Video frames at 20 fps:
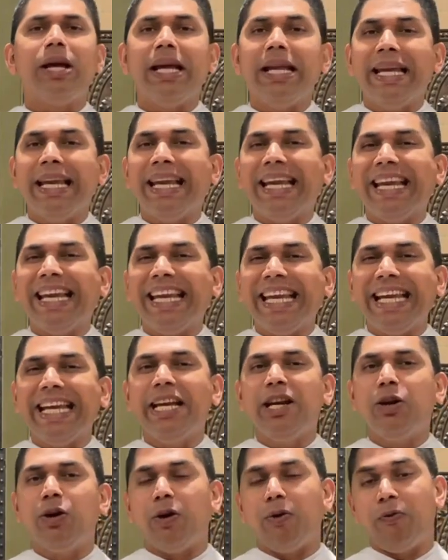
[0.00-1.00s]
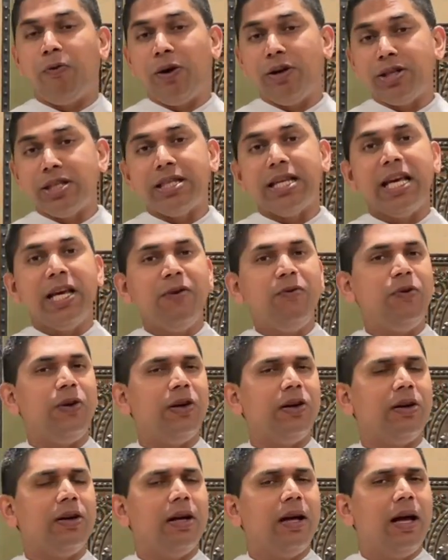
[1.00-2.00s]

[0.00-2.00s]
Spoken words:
in need of a savior,